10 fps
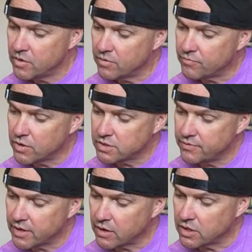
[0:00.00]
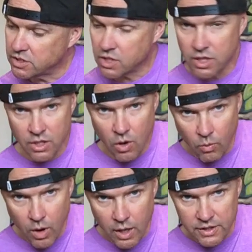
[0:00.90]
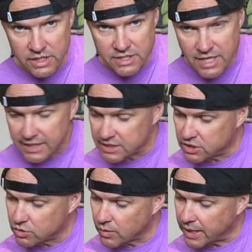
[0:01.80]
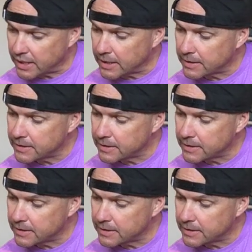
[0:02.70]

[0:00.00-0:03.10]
Your first finger is going to go on the 2nd string.